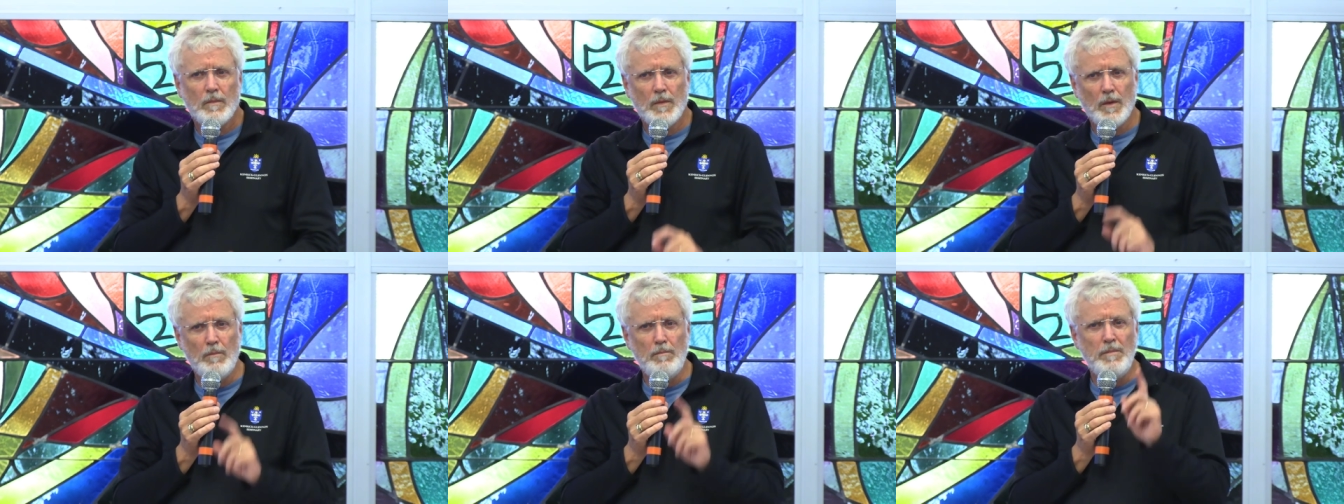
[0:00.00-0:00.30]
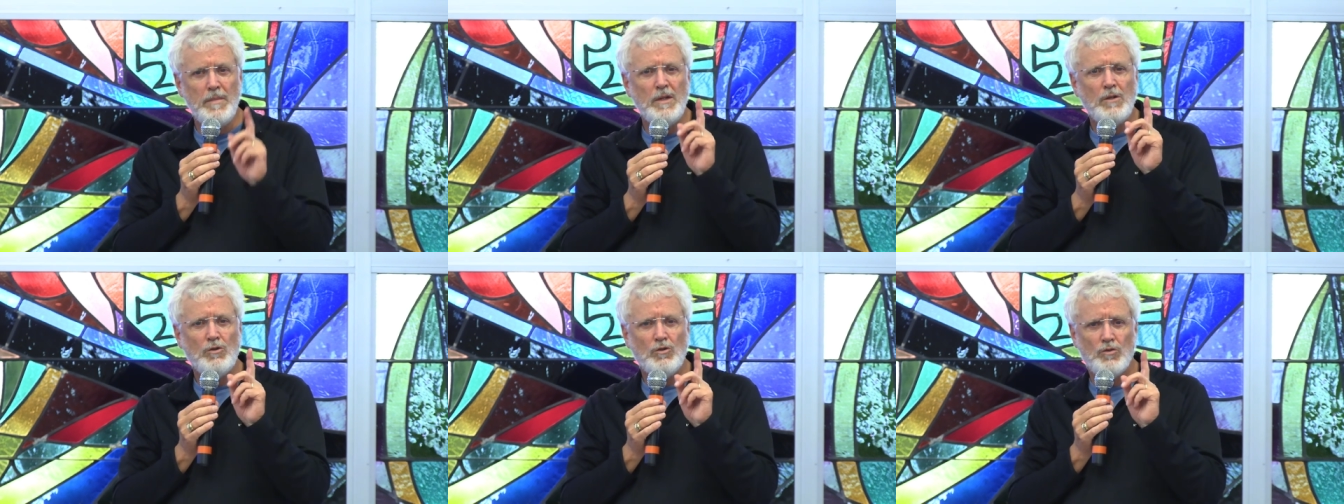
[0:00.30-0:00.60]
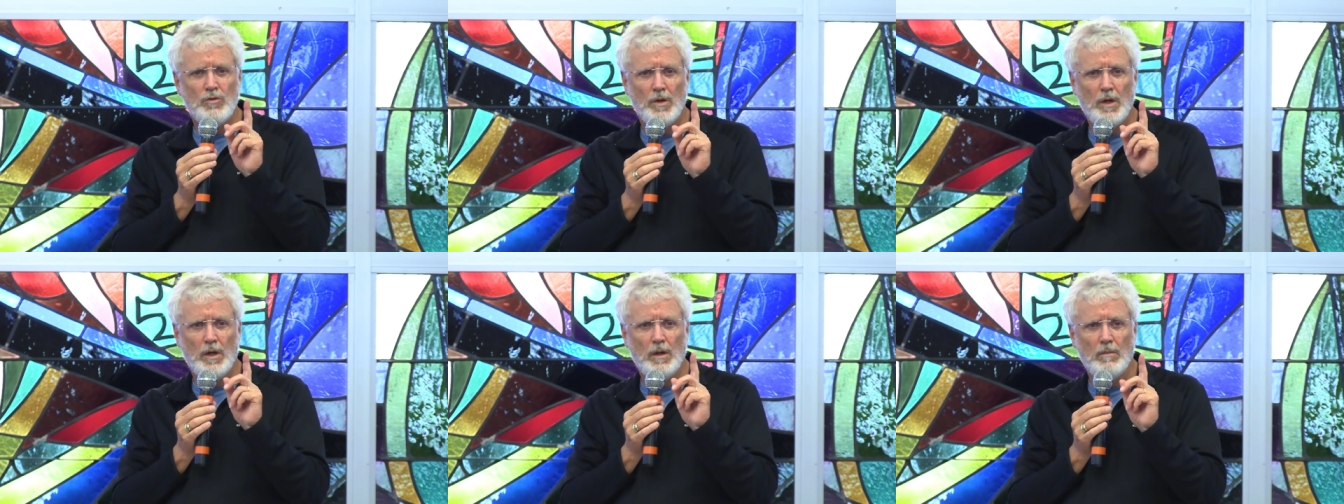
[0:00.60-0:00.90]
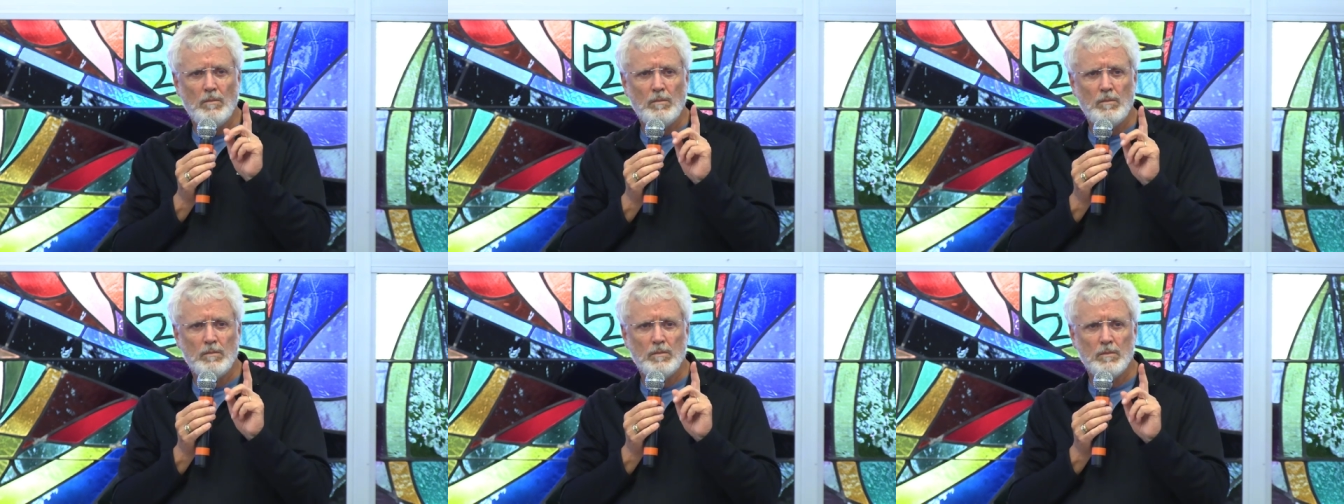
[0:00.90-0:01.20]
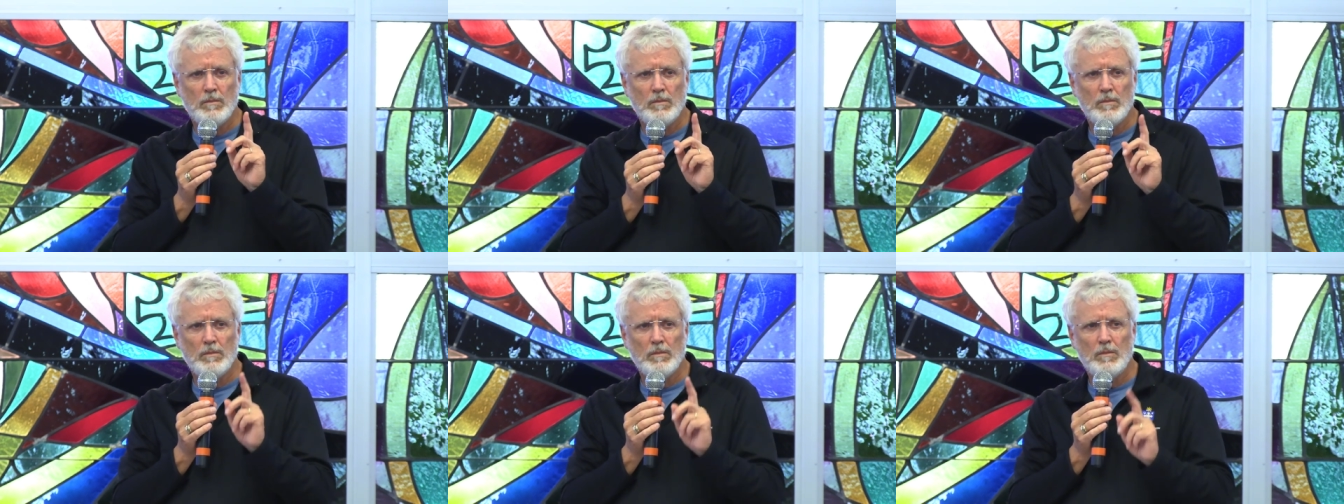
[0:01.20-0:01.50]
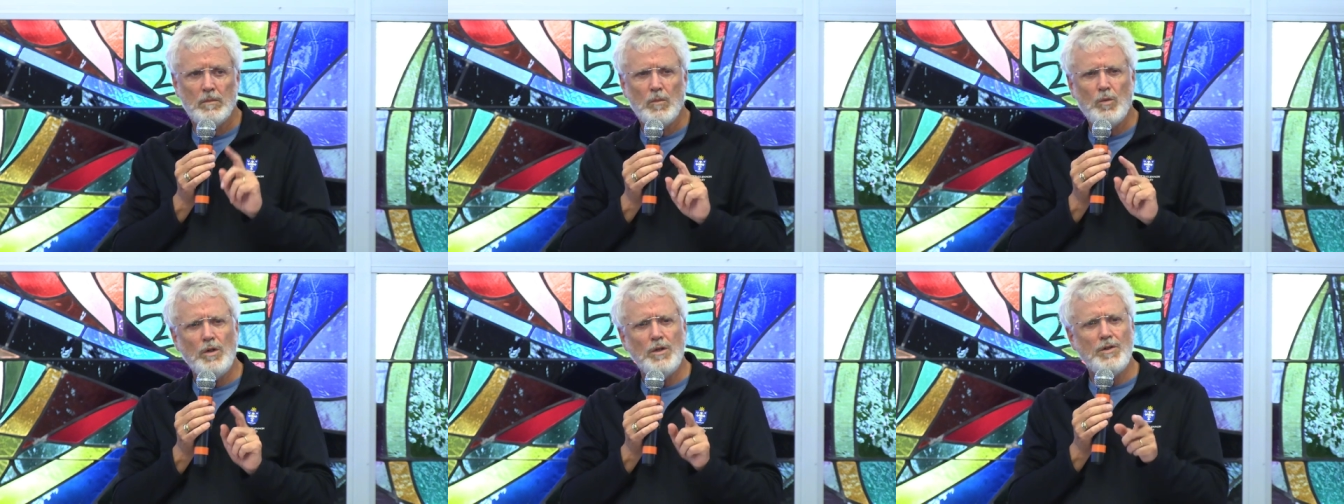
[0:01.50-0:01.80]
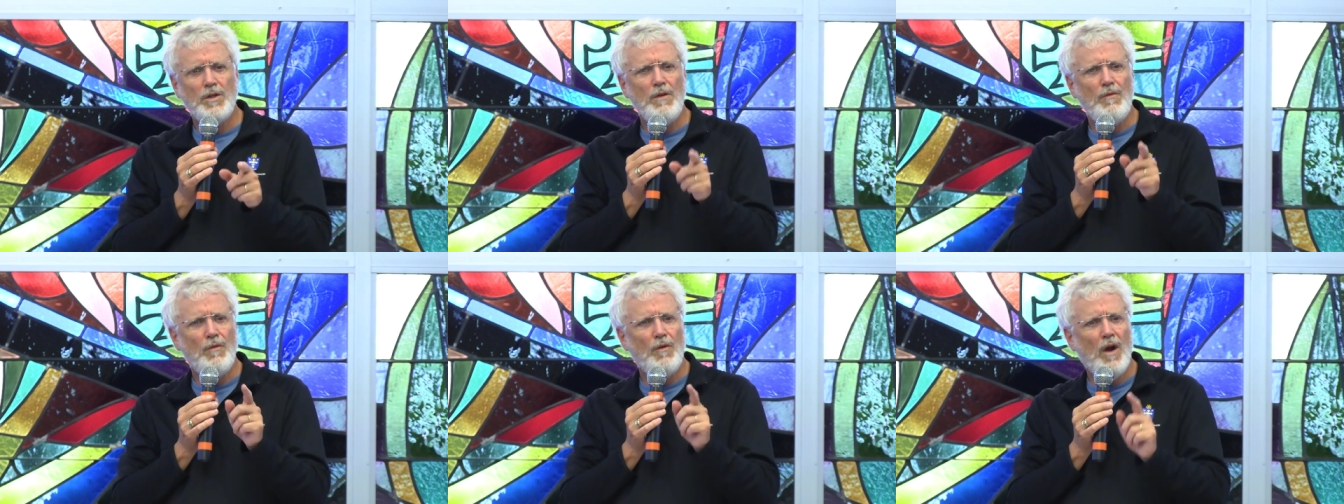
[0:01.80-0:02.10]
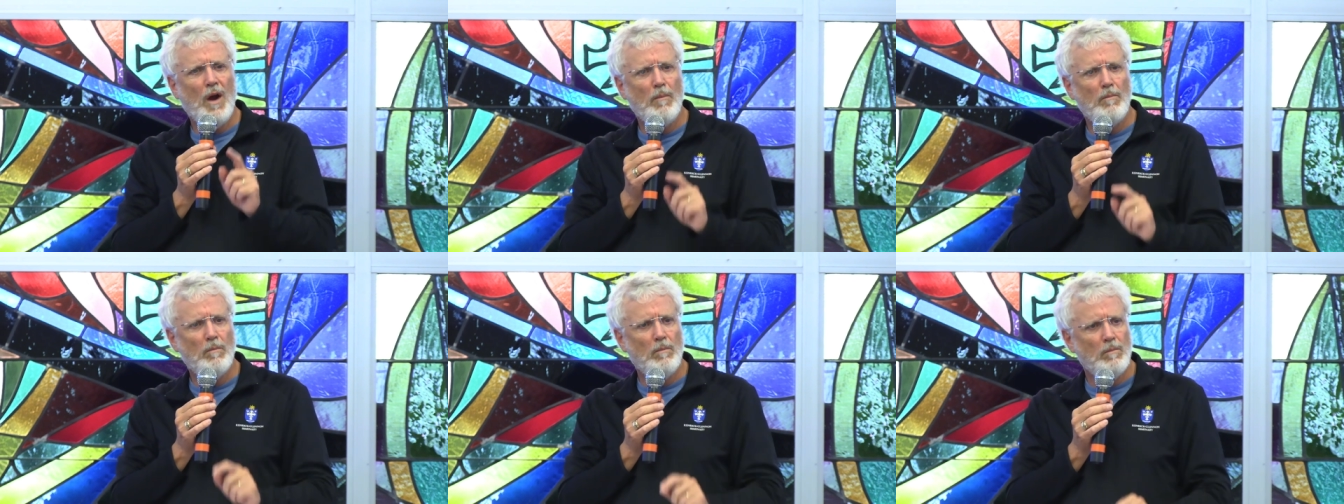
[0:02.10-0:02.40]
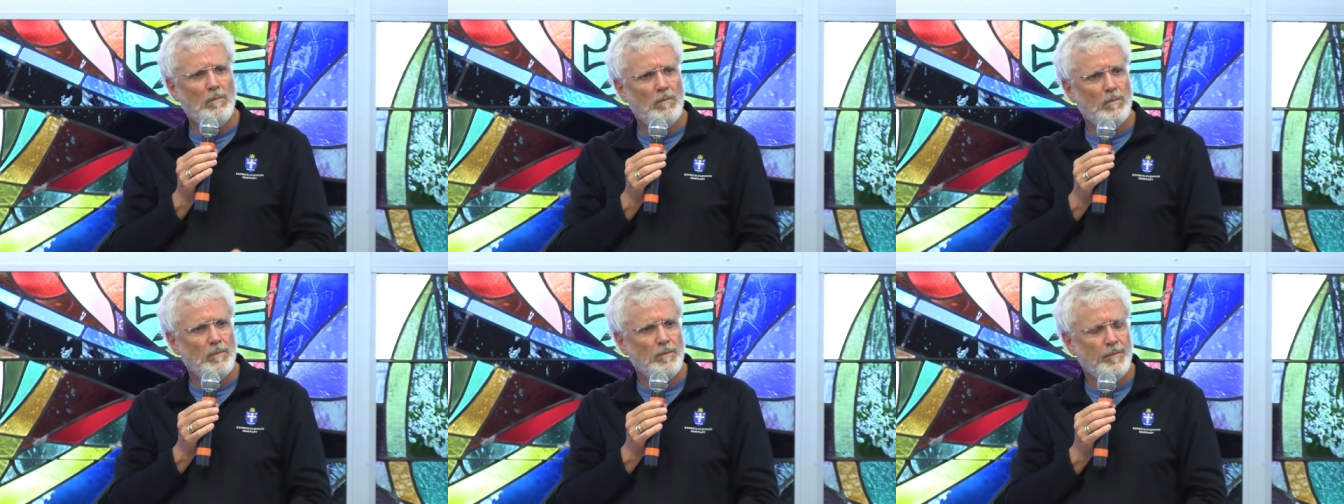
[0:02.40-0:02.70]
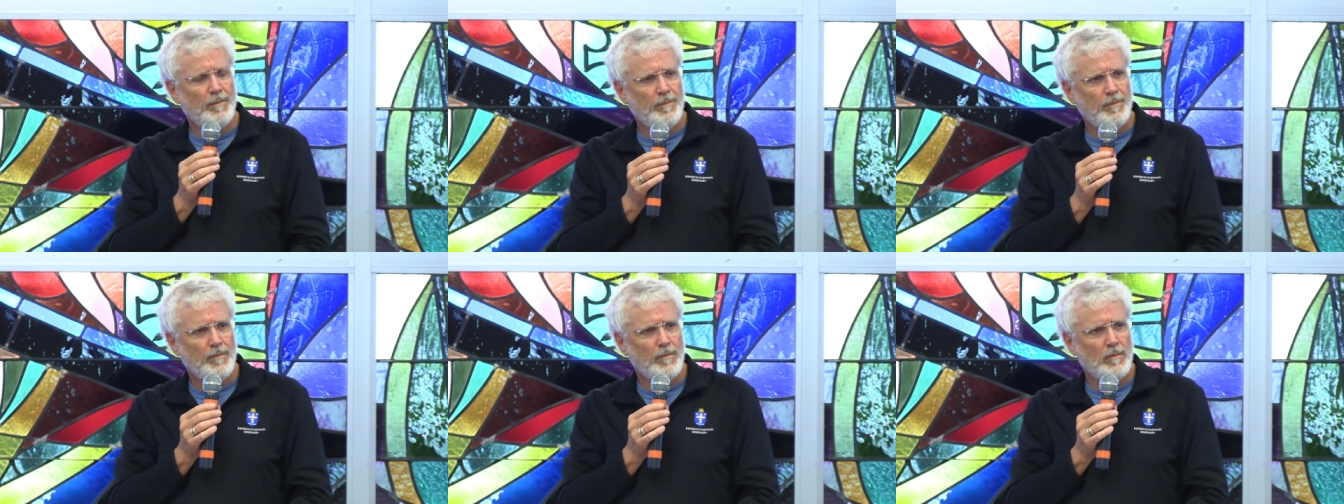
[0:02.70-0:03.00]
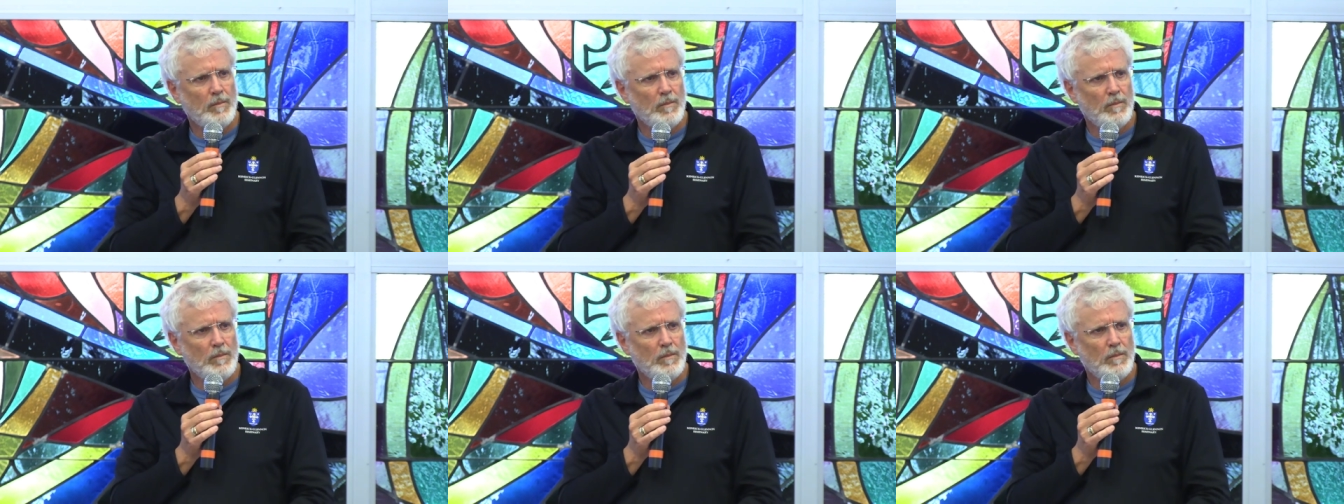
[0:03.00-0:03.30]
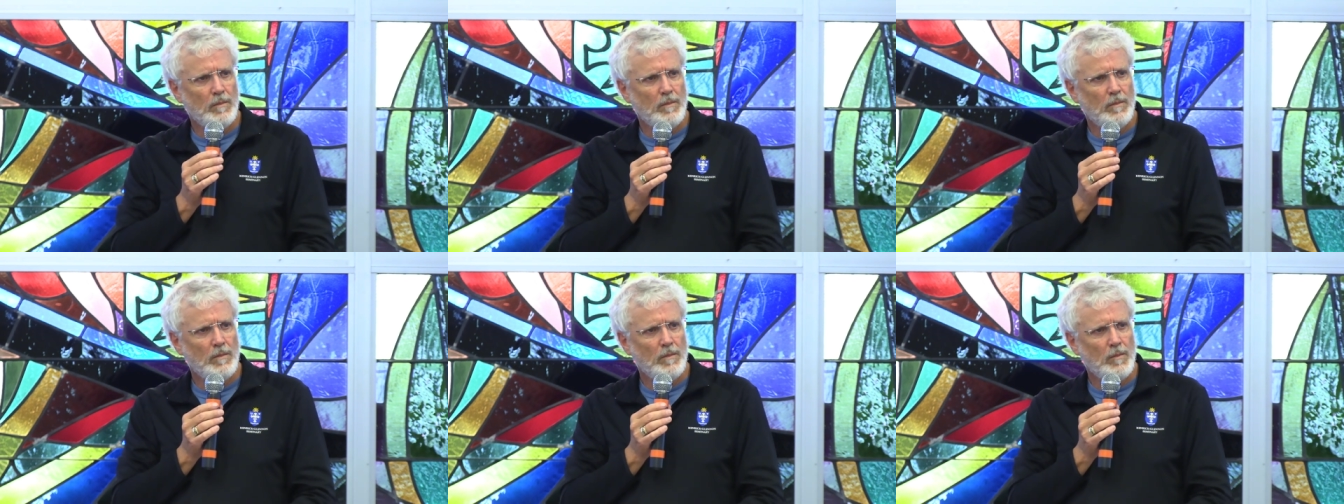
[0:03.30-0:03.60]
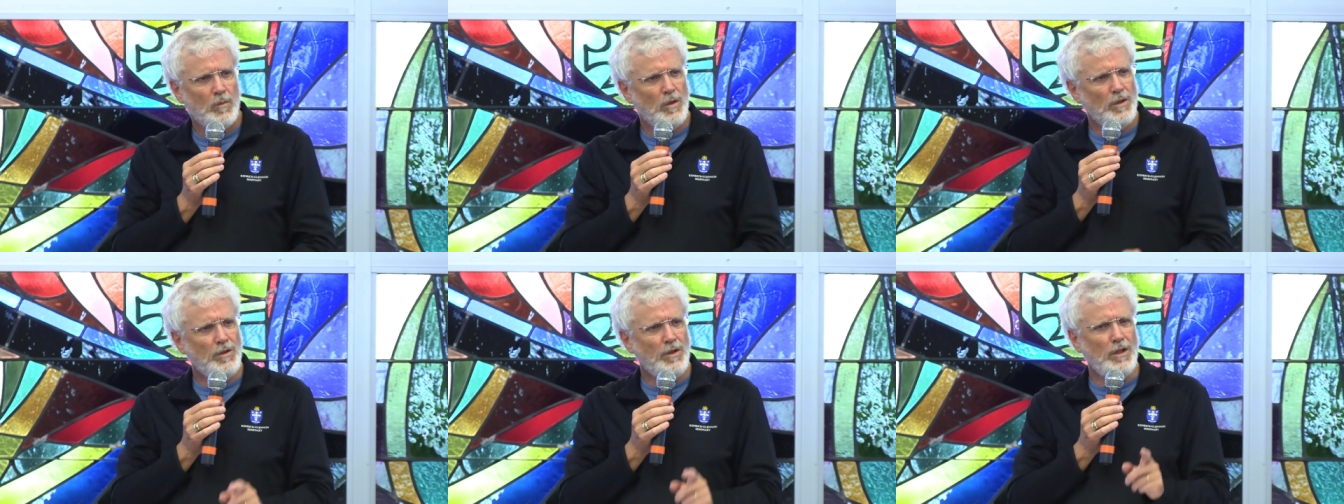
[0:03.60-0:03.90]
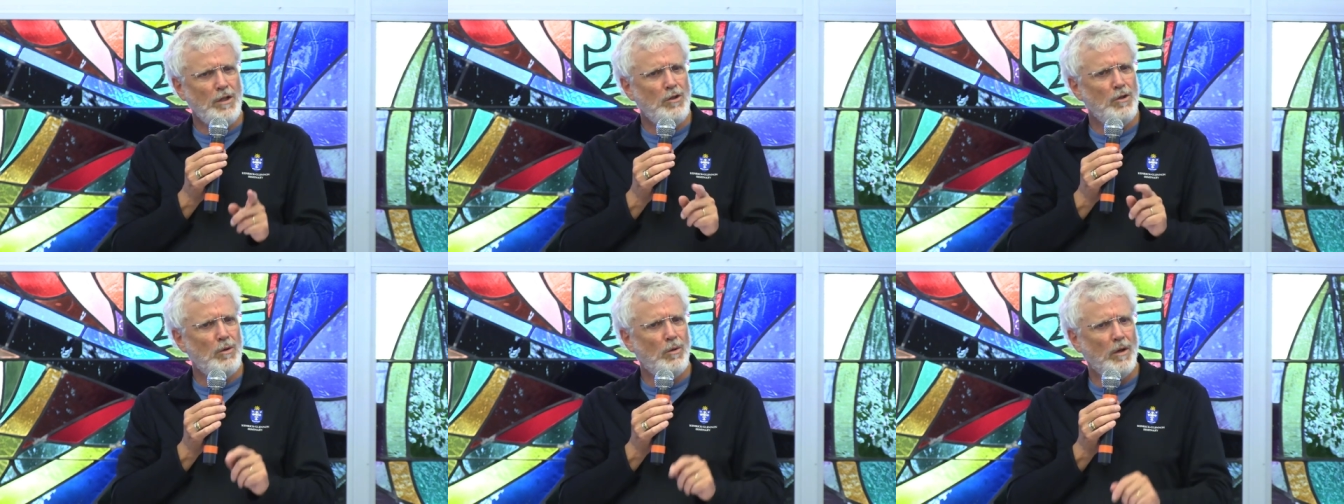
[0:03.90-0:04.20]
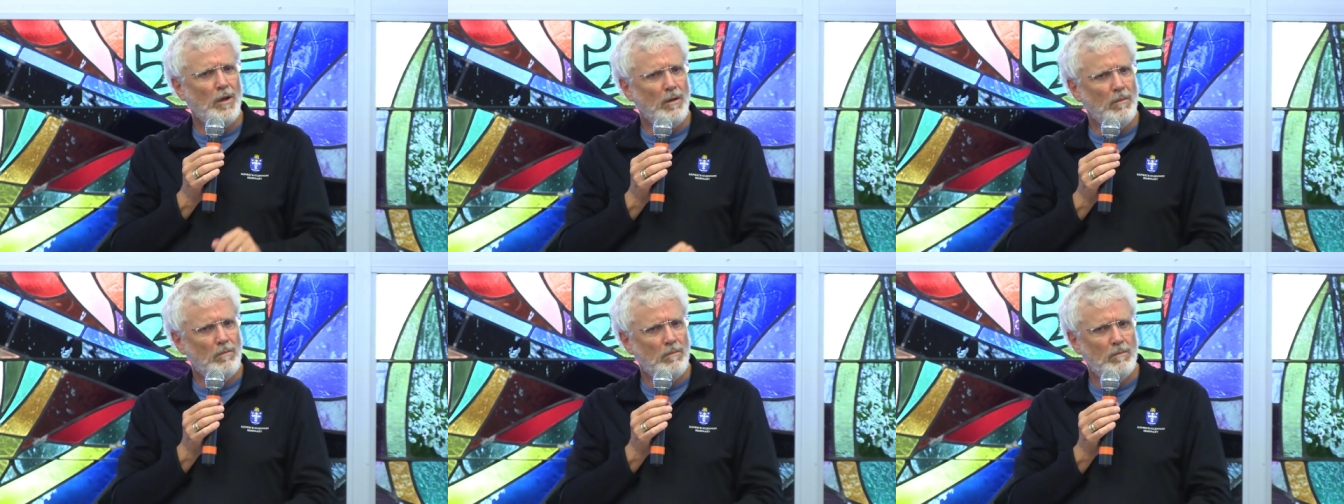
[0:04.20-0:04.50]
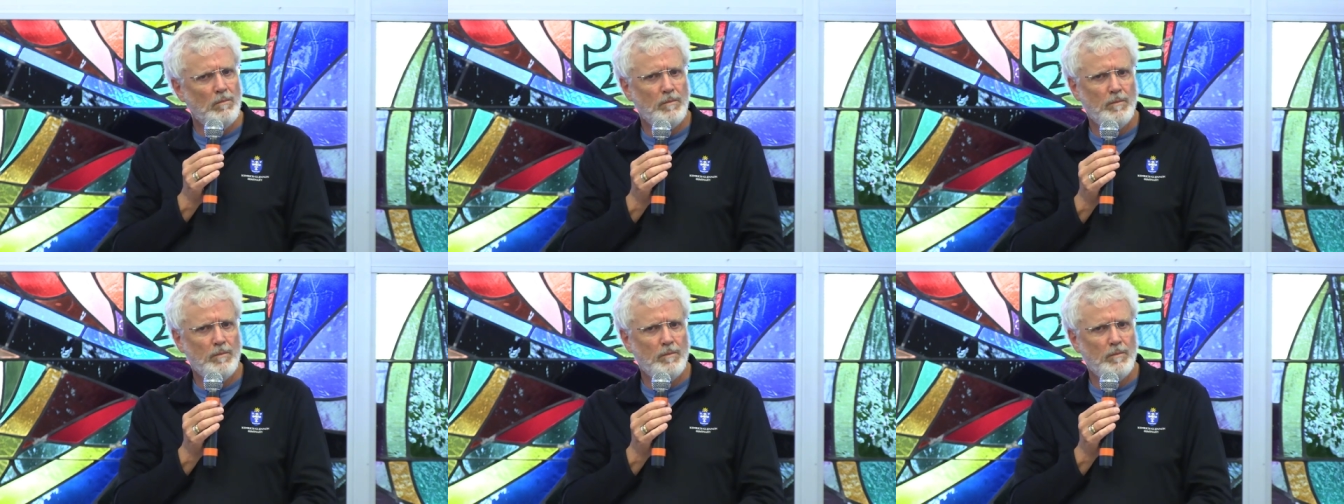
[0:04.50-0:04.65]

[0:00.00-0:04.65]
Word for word: The mystery. Where's he from? What's he doing?